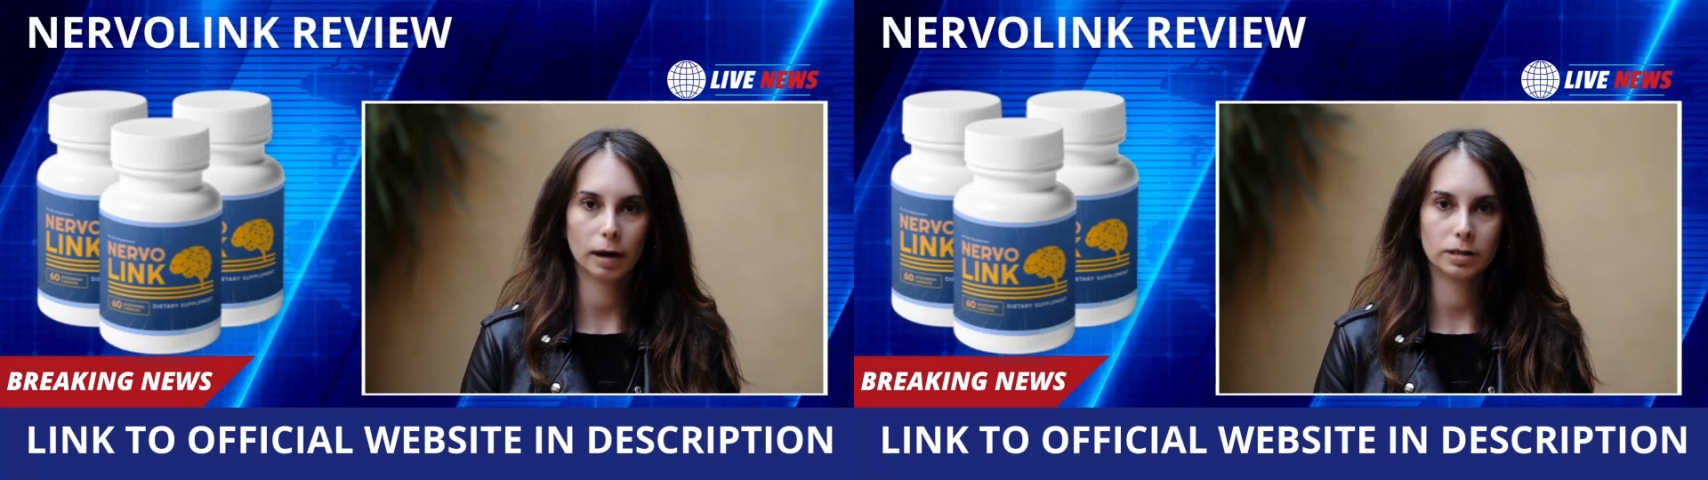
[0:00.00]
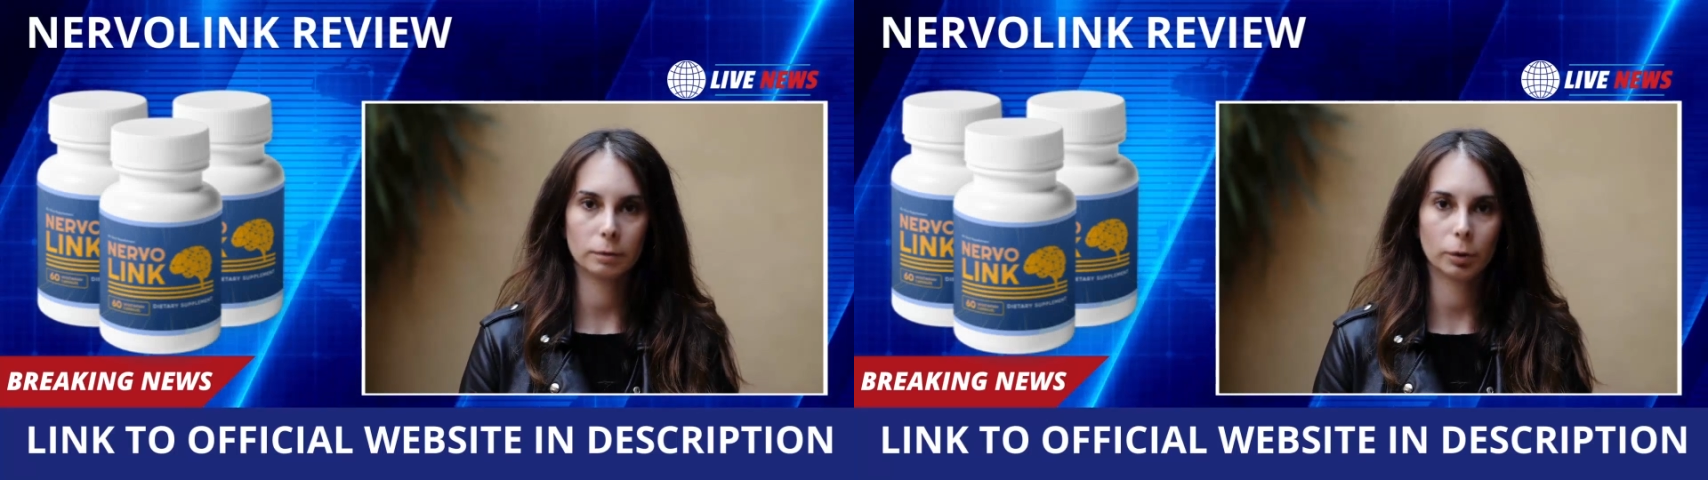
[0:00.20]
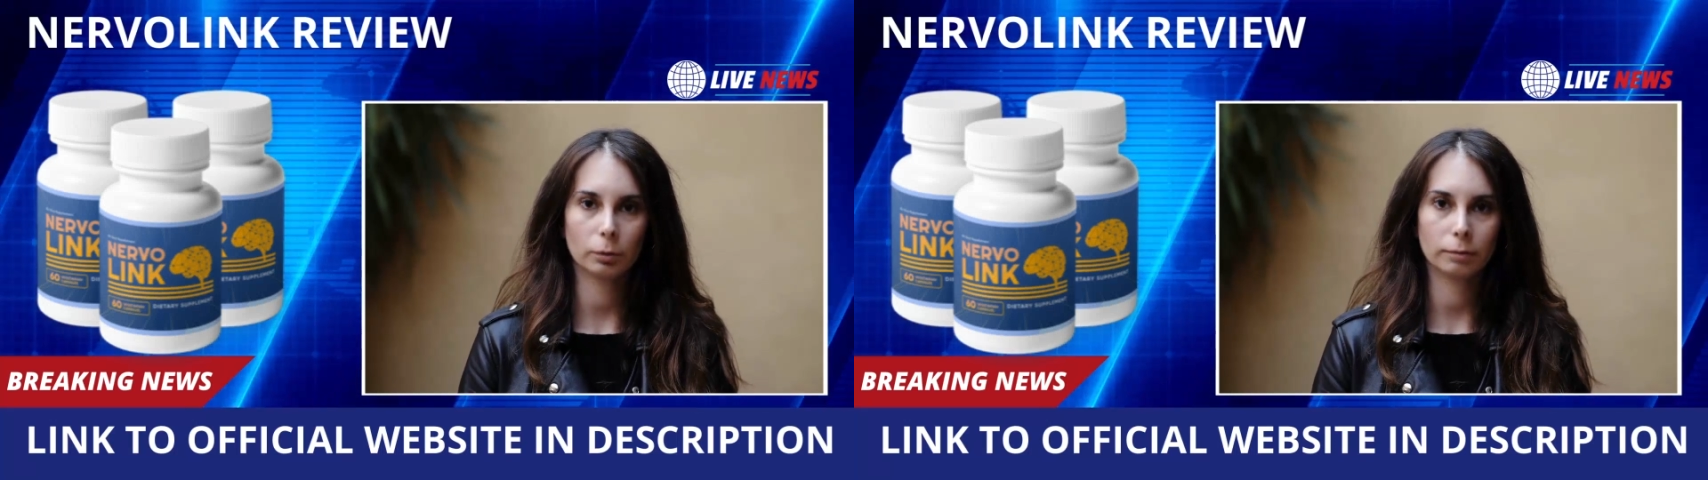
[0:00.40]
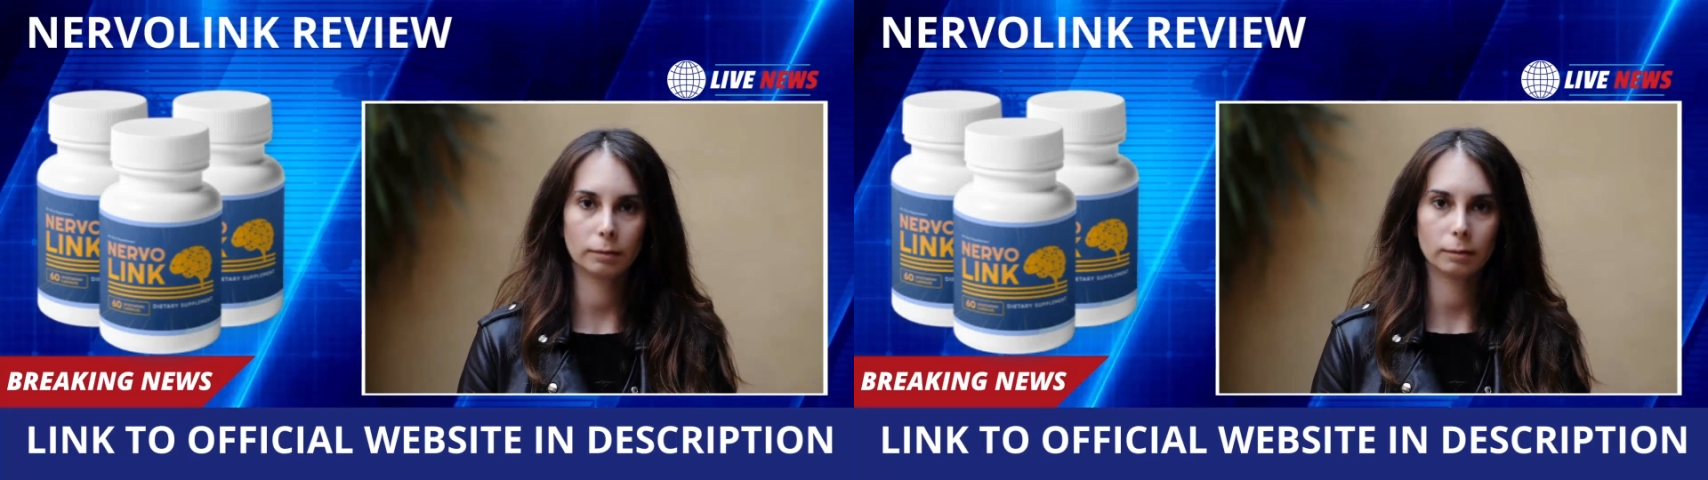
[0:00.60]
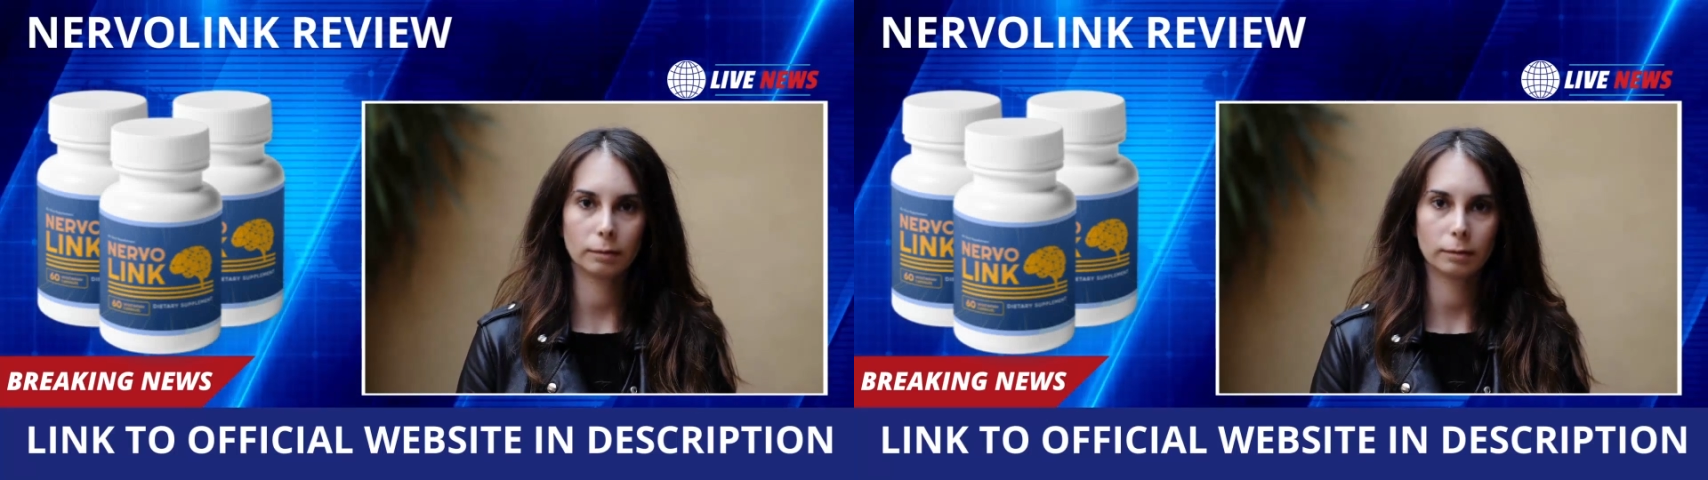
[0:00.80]
possible.
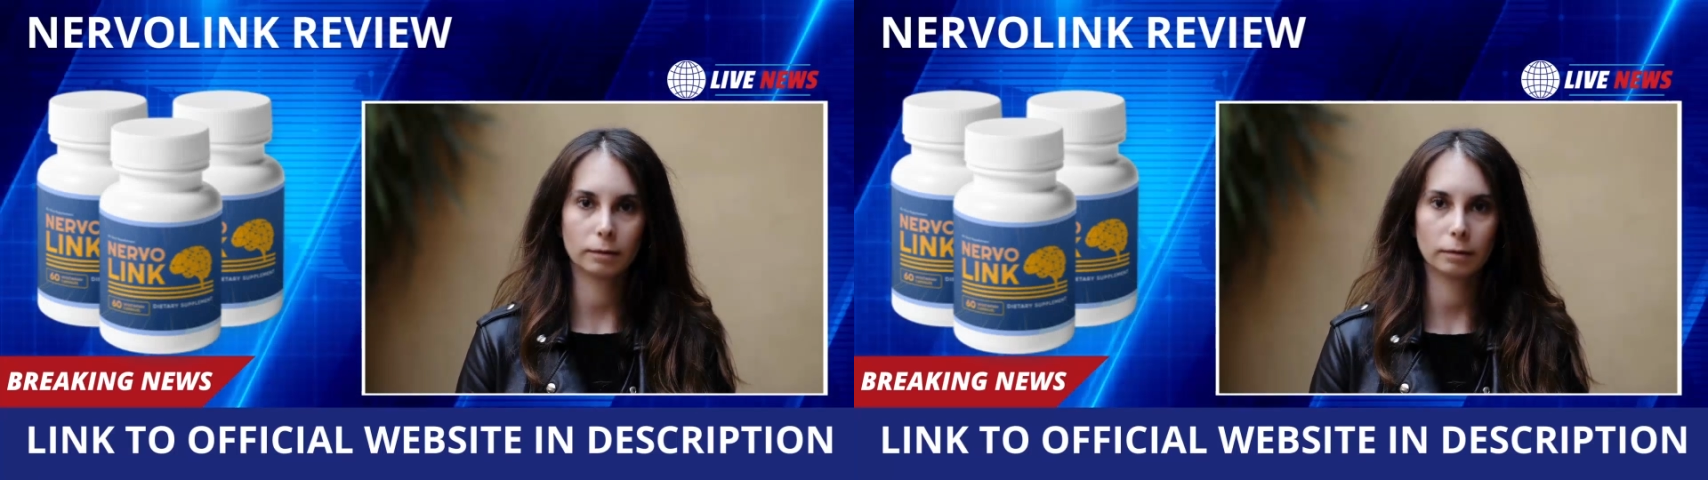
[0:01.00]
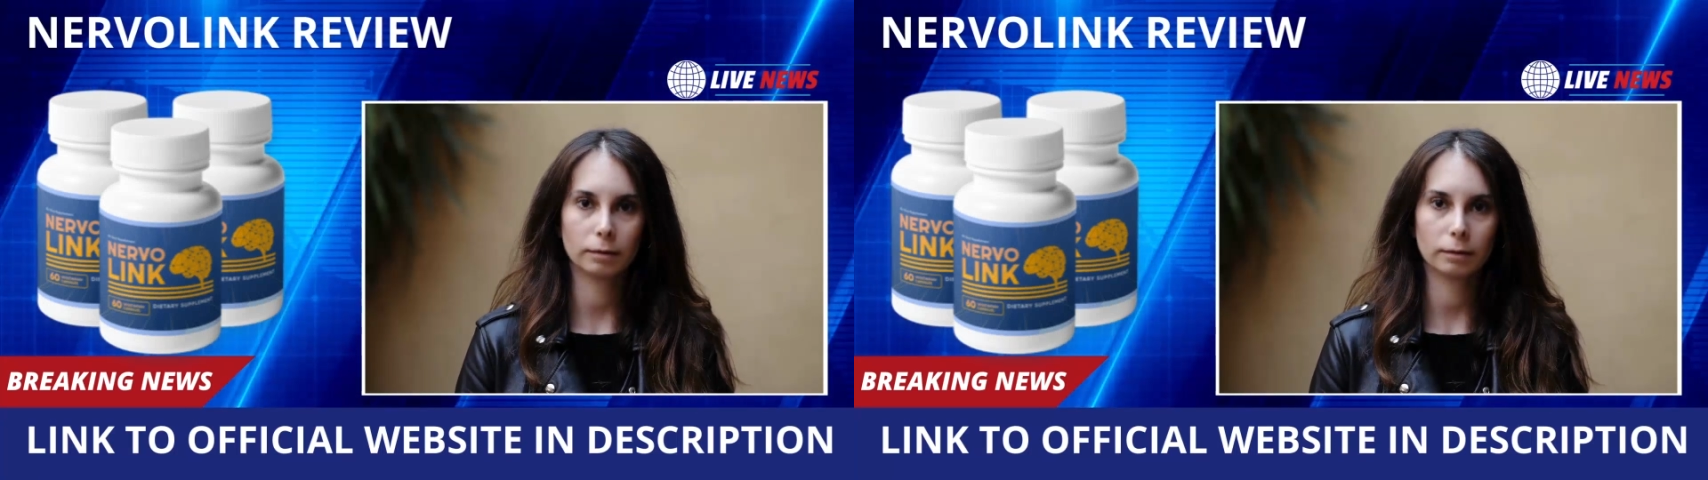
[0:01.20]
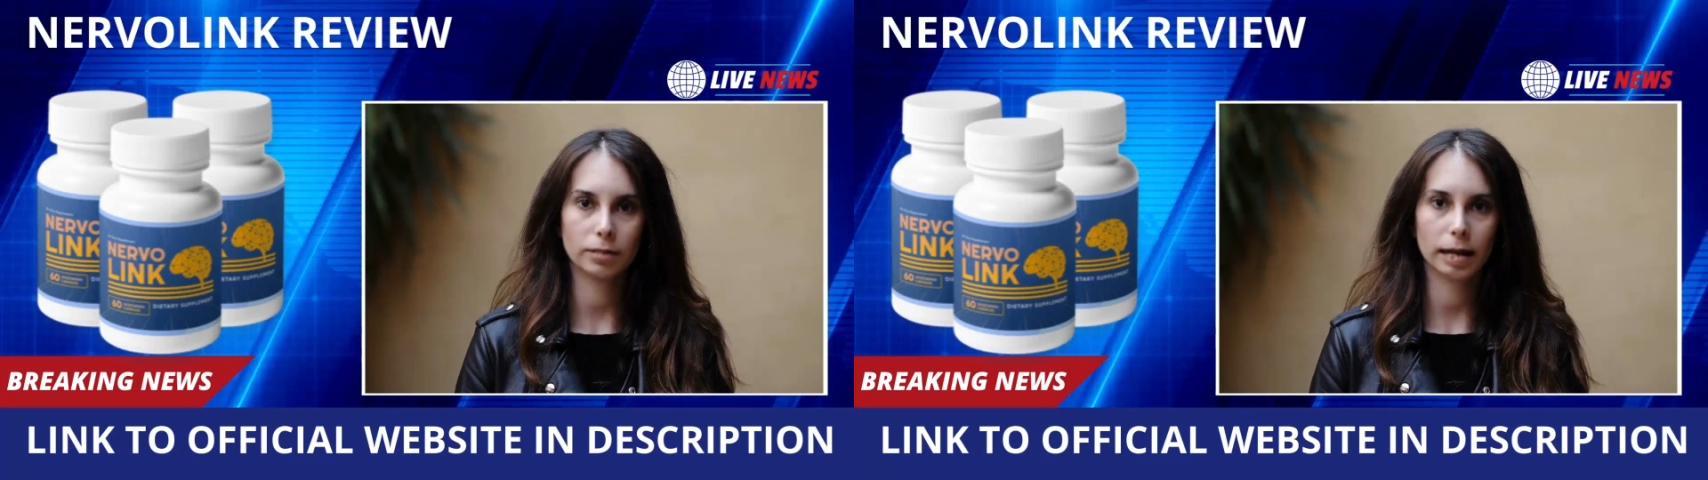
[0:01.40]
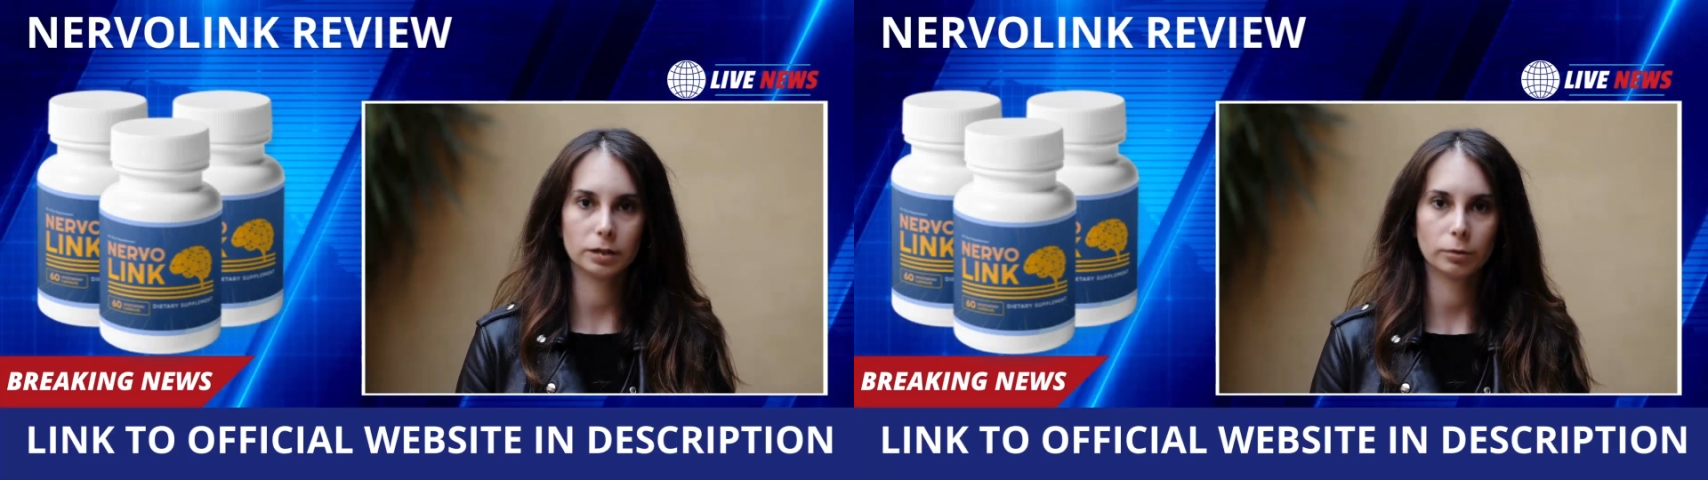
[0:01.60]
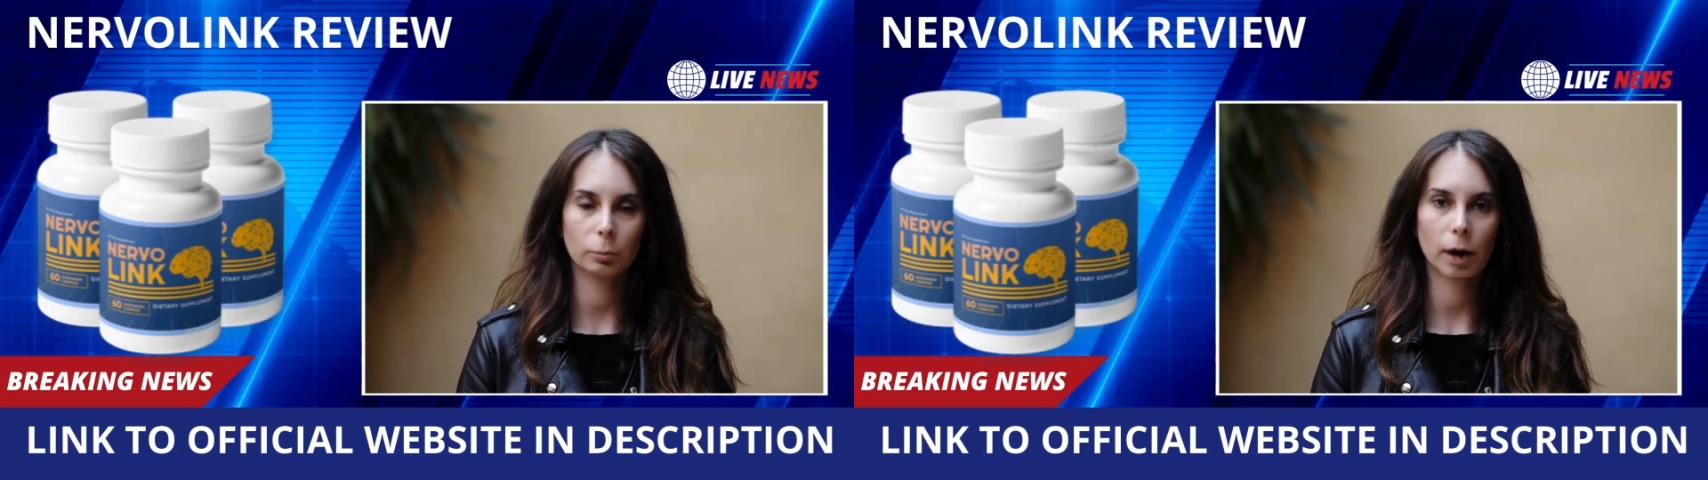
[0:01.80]
Thanks for